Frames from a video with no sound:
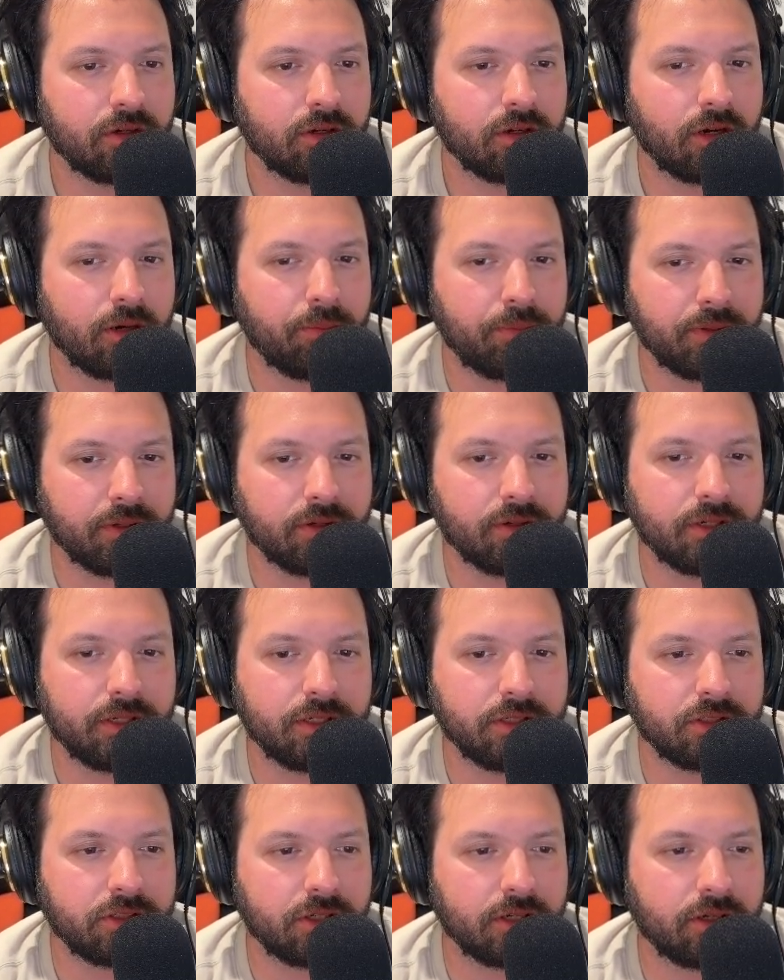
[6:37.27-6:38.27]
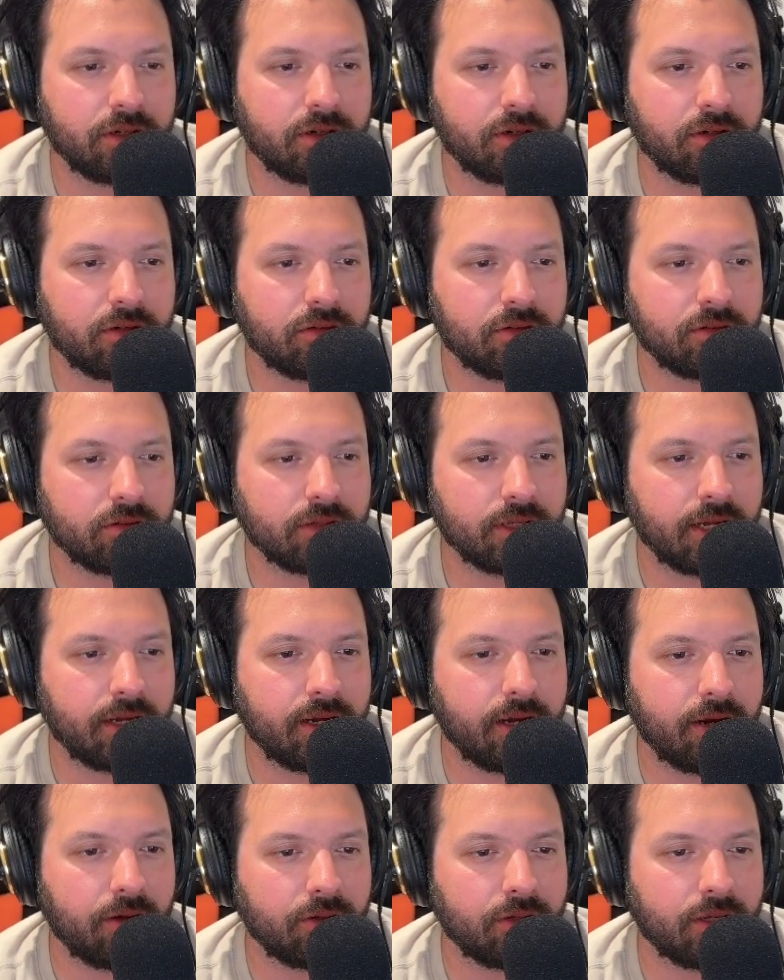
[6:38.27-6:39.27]
abilities here
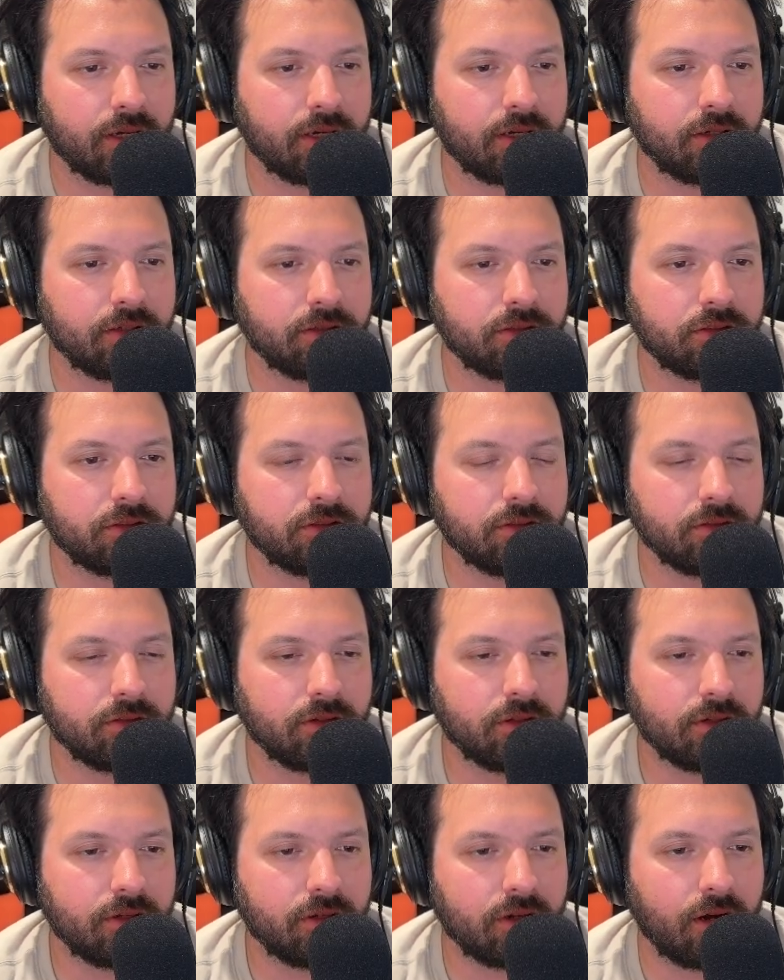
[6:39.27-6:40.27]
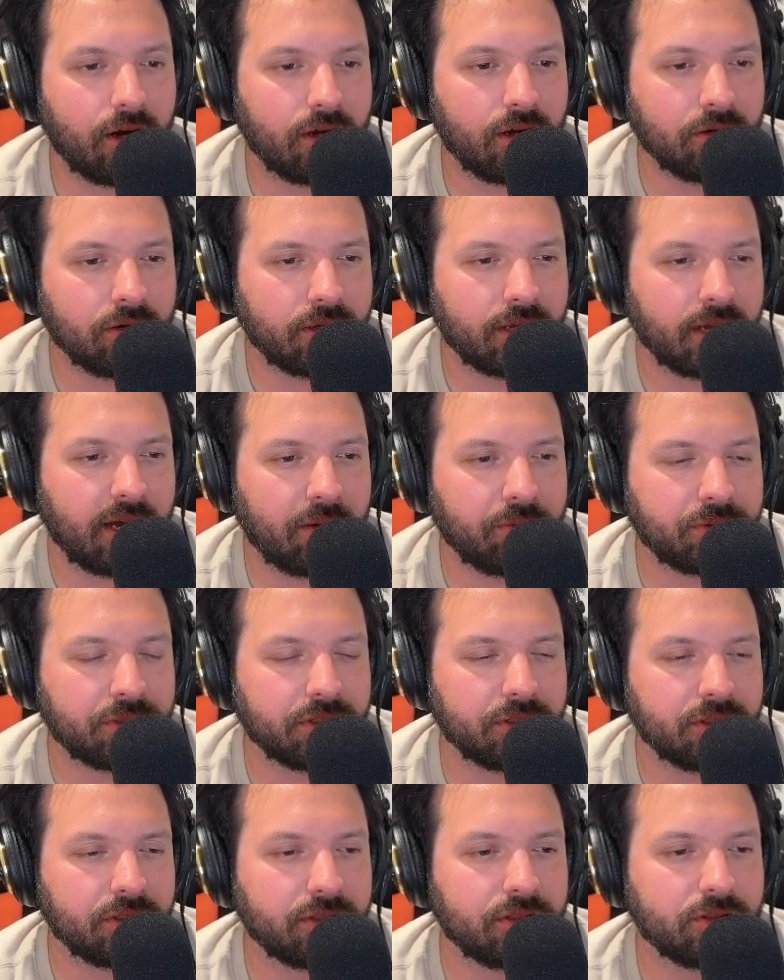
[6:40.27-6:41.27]
outlined. Auto
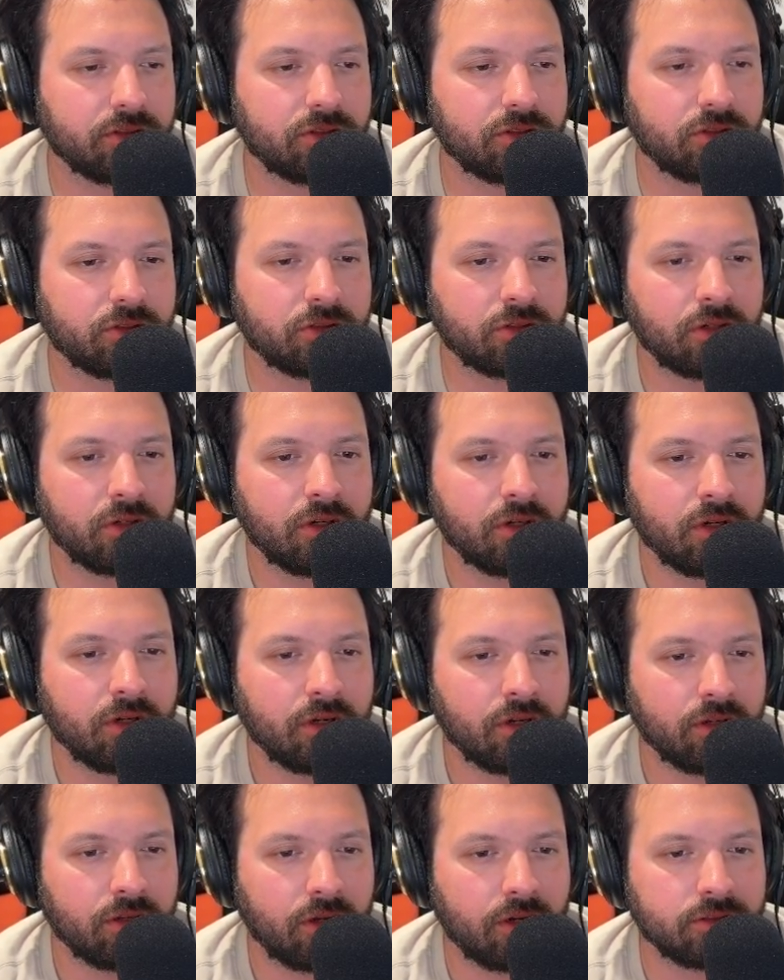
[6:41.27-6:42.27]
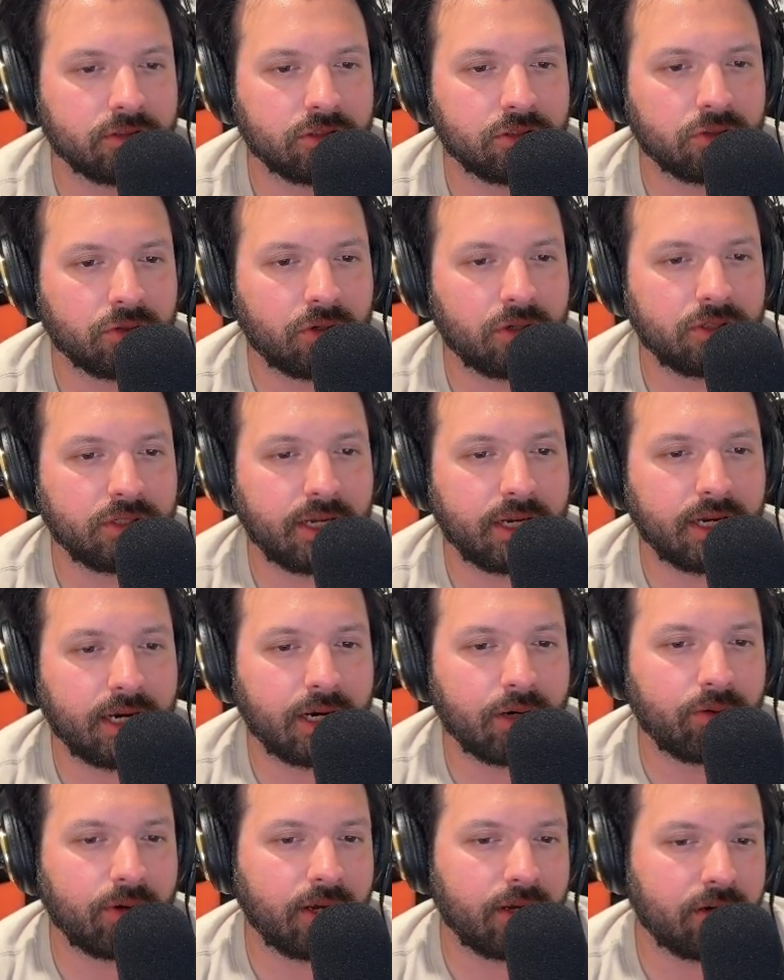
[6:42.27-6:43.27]
captions, long to shorts, AI
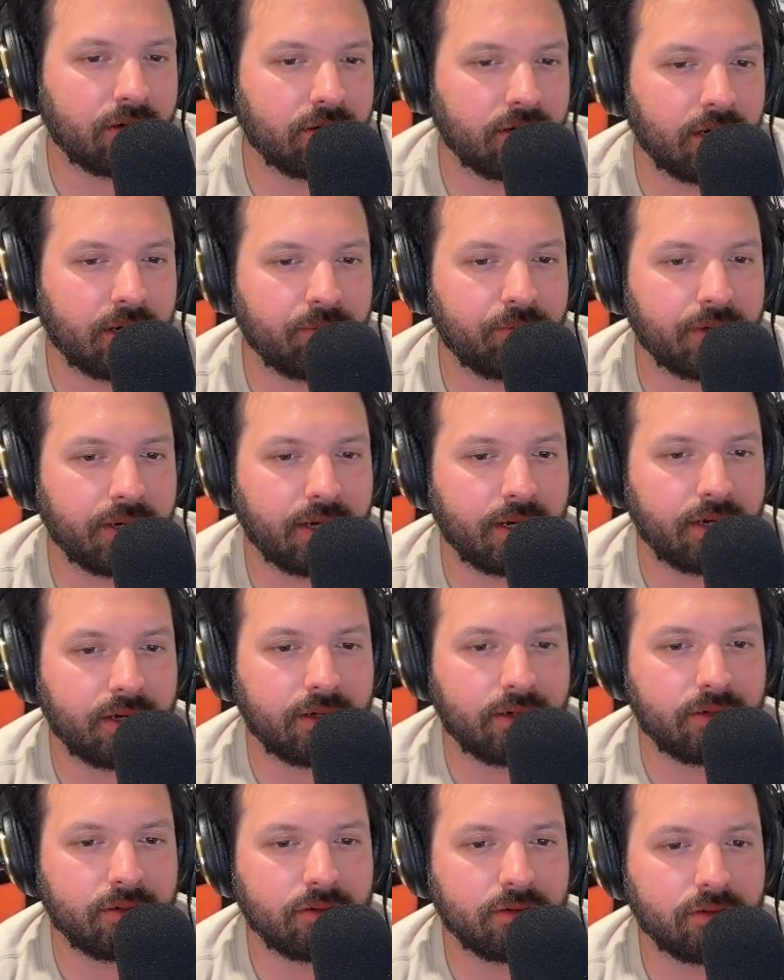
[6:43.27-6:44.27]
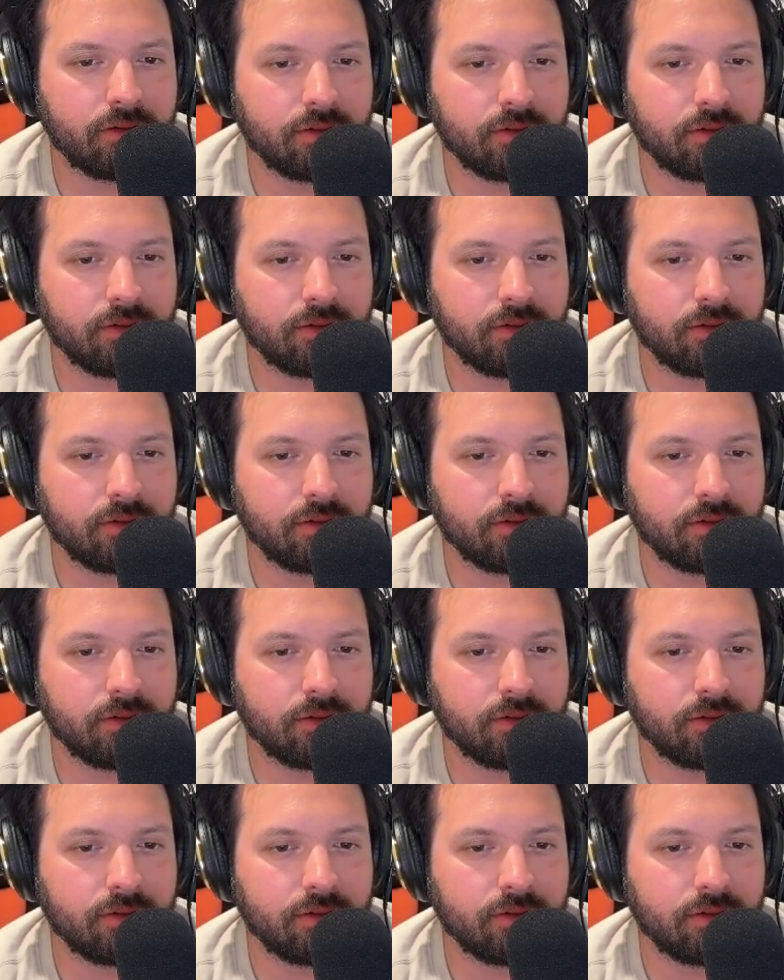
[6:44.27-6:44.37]
writer, not bad.